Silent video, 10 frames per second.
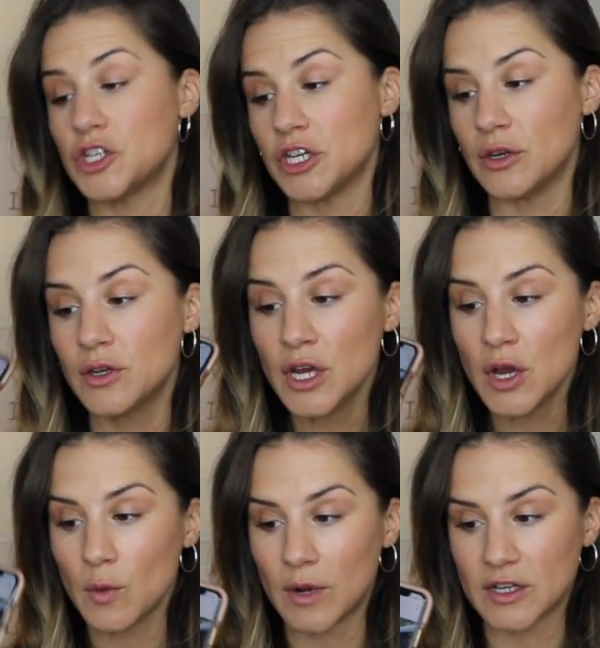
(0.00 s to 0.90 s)
June,
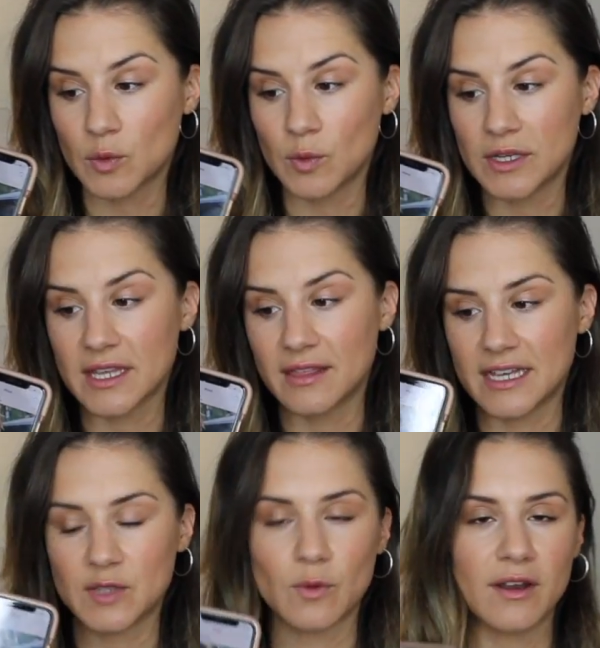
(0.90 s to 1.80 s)
which was
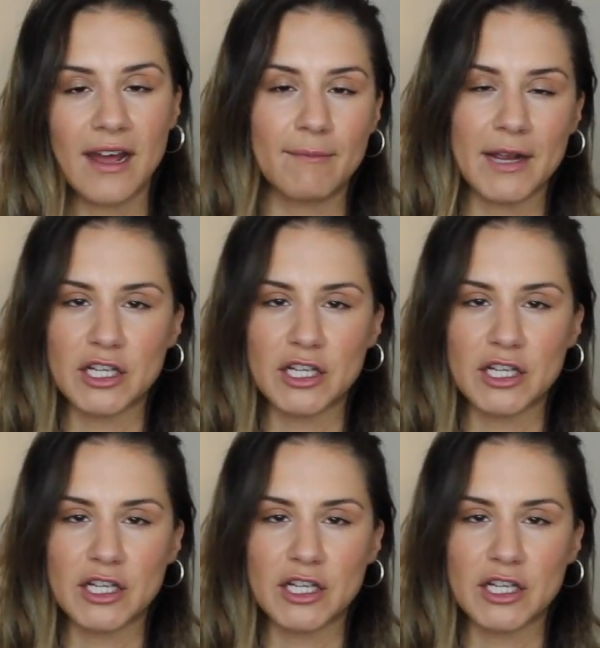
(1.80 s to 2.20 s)
this one. I'm